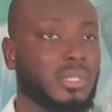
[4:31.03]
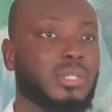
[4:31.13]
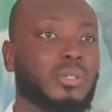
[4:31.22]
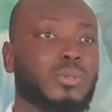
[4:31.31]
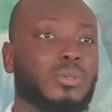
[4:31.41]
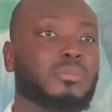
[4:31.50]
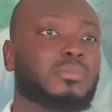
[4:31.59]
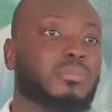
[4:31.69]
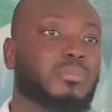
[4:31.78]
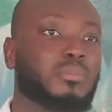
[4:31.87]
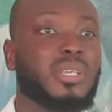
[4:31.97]
you know,
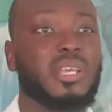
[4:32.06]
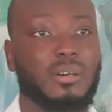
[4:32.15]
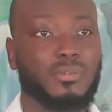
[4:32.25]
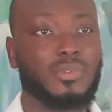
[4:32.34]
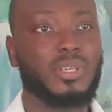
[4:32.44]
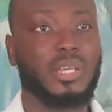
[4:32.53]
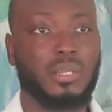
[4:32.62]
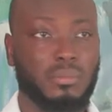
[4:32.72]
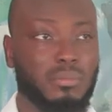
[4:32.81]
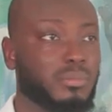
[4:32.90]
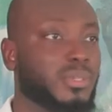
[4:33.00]
be healthy
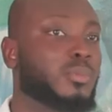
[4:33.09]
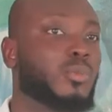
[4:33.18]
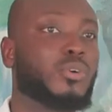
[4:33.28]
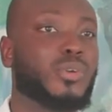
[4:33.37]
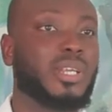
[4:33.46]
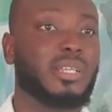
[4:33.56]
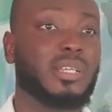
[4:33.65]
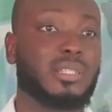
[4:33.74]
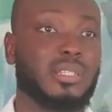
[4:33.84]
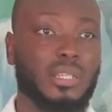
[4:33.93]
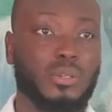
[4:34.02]
and be more
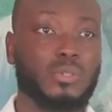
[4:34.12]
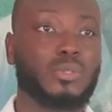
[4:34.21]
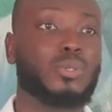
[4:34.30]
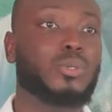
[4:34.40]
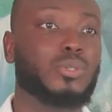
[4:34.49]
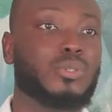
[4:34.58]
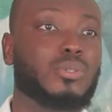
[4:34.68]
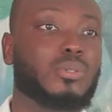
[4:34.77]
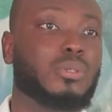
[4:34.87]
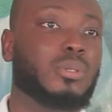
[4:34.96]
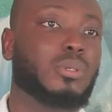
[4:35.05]
radiant, and also looks,
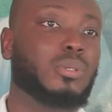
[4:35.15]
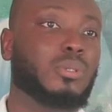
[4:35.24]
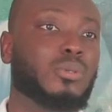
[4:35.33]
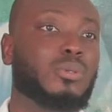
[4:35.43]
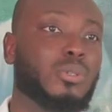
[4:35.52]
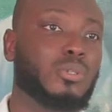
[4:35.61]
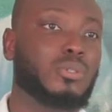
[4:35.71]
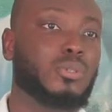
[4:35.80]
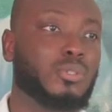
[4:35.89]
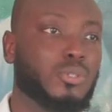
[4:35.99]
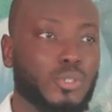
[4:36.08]
you know, looks
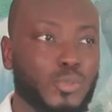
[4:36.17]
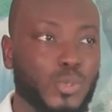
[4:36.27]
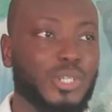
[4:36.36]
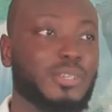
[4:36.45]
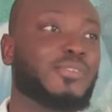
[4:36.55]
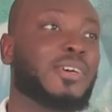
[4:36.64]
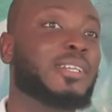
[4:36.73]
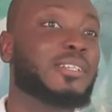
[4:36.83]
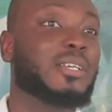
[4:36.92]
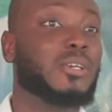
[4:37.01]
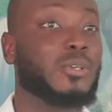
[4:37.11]
looks looks well defined.
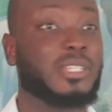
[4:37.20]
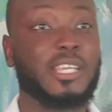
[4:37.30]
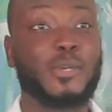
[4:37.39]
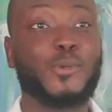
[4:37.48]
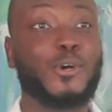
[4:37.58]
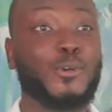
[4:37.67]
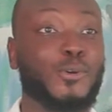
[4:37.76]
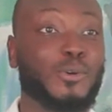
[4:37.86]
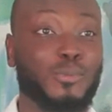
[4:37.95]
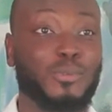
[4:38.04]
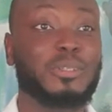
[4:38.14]
Because again, we all
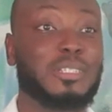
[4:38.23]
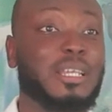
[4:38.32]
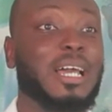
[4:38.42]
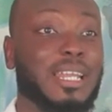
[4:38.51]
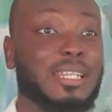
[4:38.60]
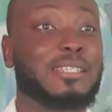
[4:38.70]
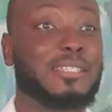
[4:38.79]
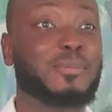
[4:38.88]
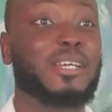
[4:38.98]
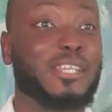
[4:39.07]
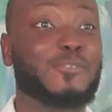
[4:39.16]
know Alata
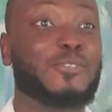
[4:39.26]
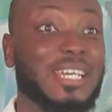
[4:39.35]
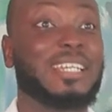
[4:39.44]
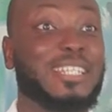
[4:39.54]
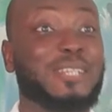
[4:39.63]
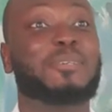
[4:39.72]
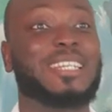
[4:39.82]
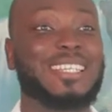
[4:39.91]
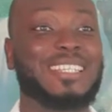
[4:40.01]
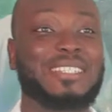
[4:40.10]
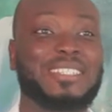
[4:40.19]
Samina gives you that deep
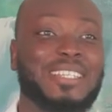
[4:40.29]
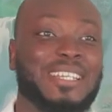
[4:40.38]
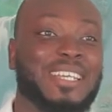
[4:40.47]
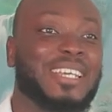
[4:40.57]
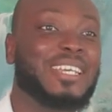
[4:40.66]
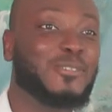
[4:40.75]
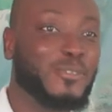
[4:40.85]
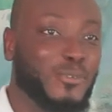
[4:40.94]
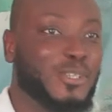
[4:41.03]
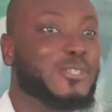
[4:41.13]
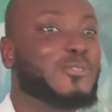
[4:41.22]
cleanse, you know,
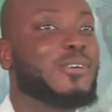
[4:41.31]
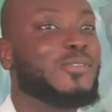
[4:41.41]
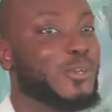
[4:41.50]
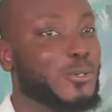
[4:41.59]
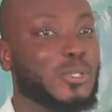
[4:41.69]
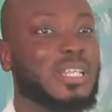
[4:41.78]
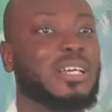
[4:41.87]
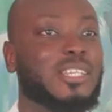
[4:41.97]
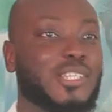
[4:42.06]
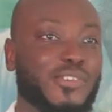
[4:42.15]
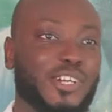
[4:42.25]
rinses off and also
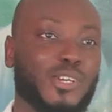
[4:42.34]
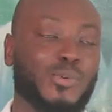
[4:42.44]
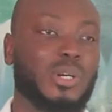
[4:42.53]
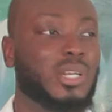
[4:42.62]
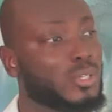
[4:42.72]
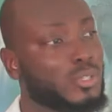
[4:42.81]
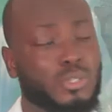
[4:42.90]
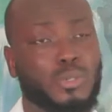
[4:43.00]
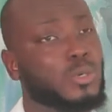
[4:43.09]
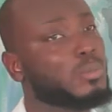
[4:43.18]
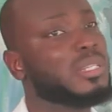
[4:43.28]
lathers very well, and it's
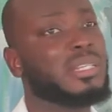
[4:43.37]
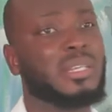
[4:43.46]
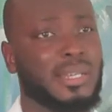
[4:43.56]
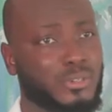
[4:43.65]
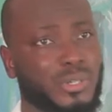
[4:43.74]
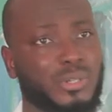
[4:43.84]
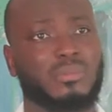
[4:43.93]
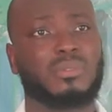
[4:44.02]
also completely natural,